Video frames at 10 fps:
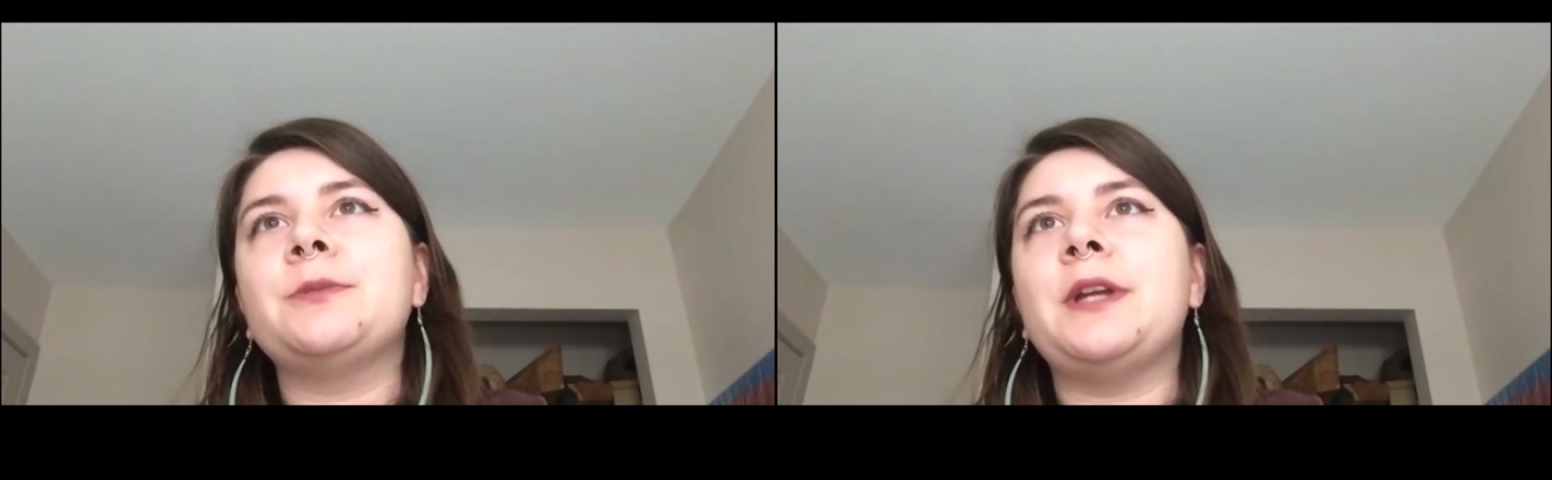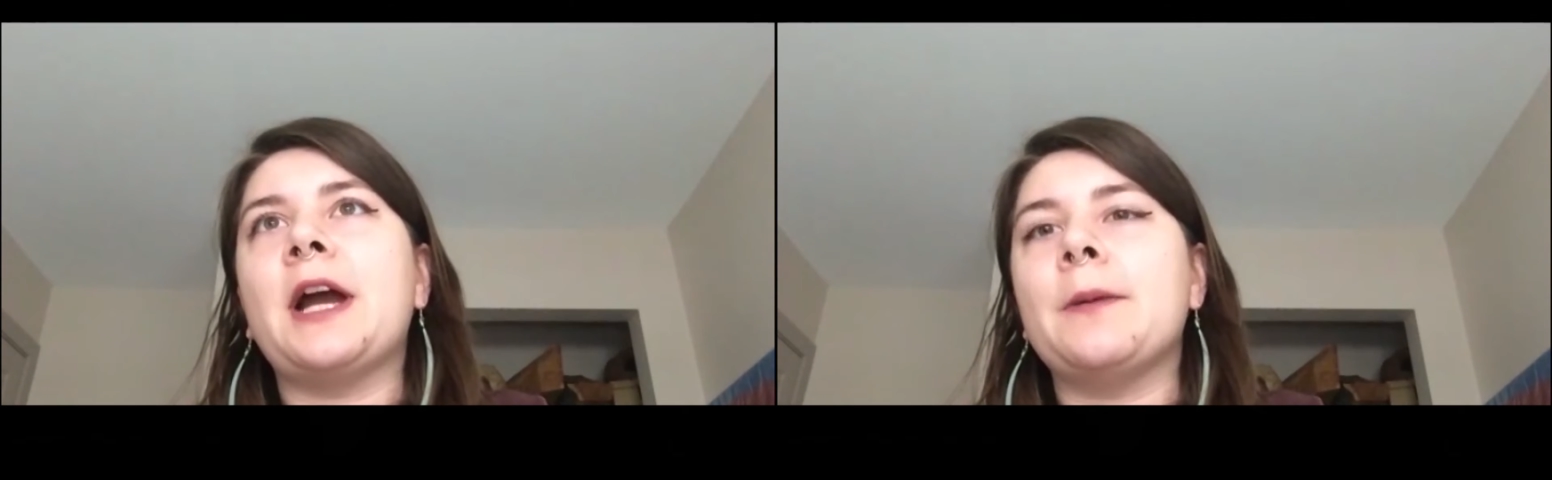
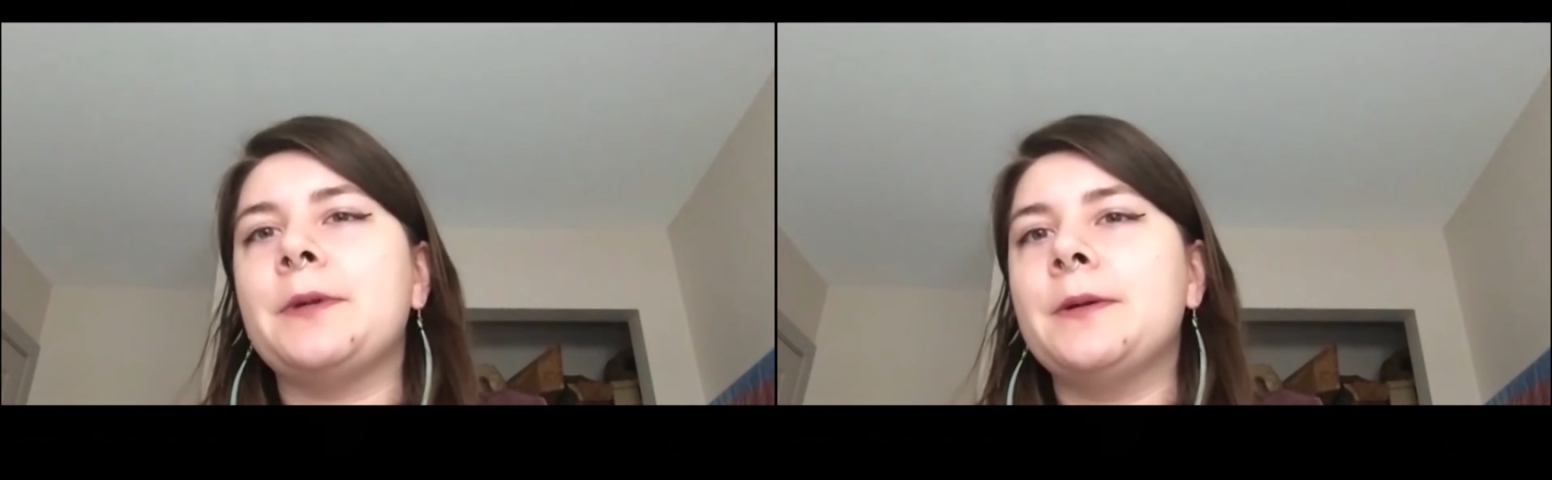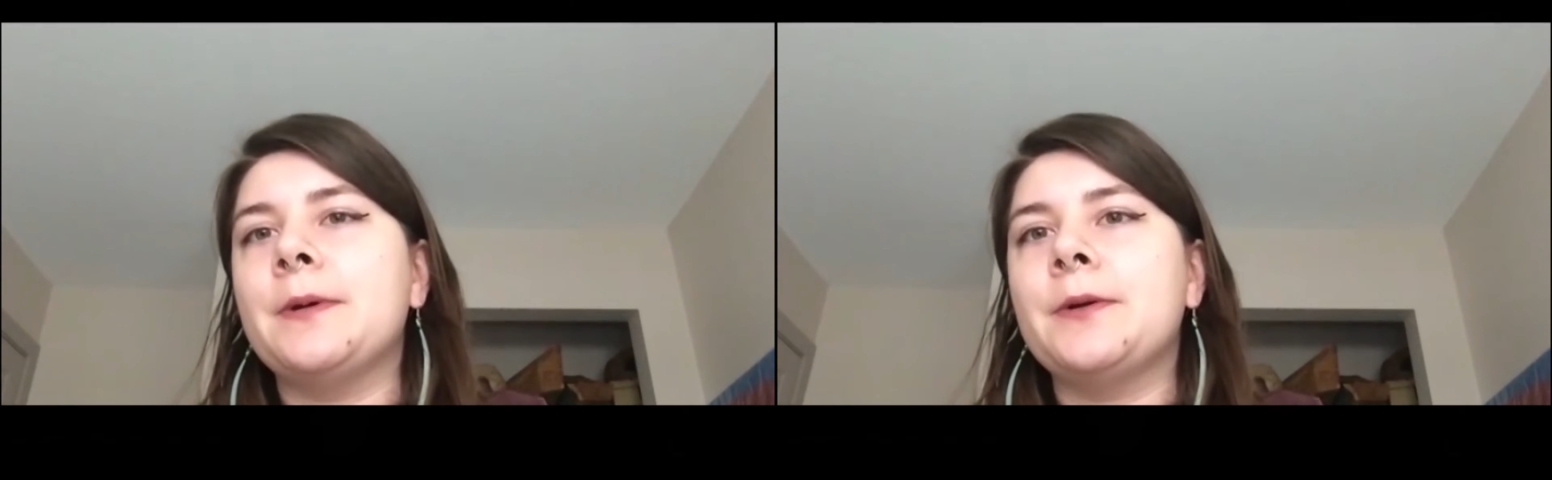be
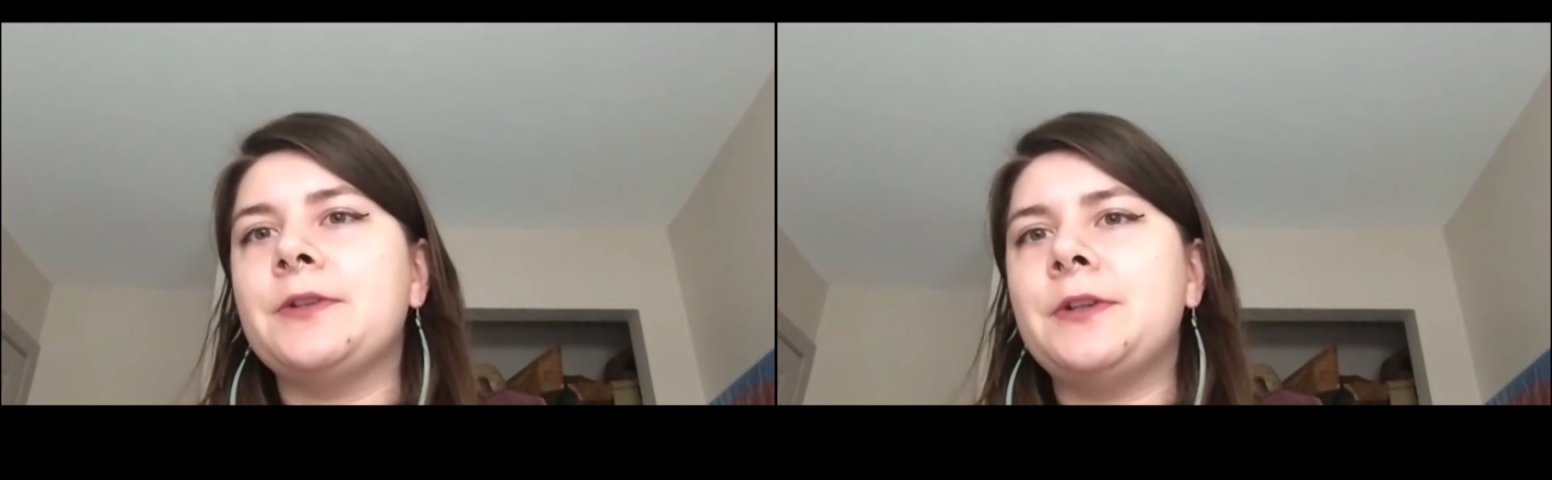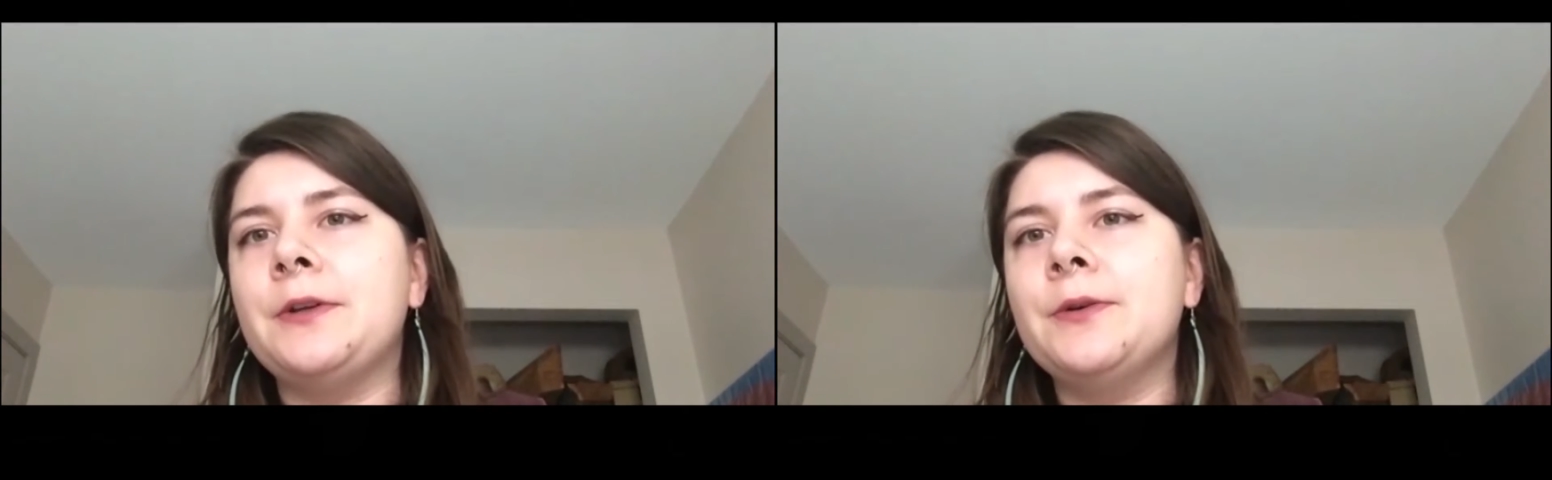happy about
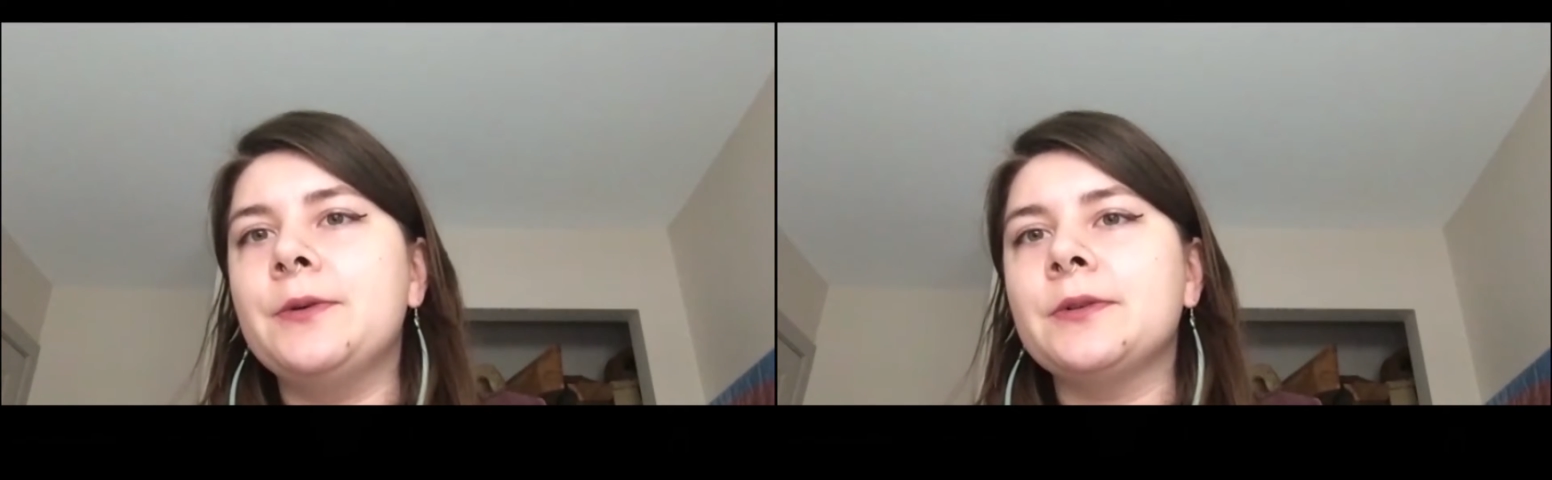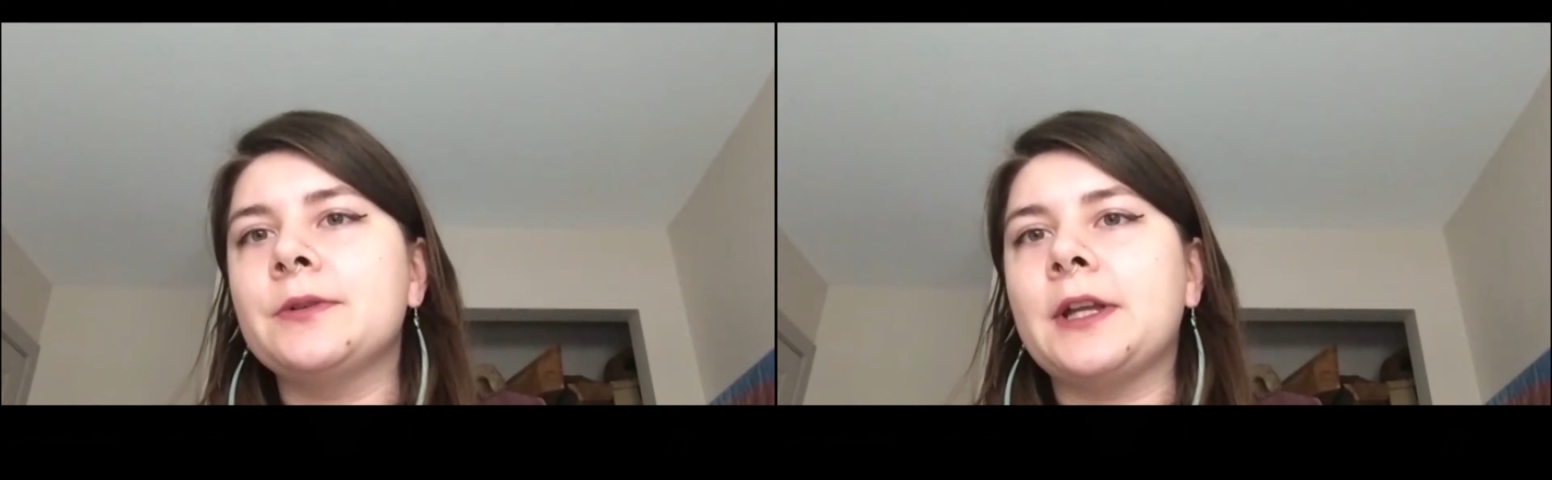too,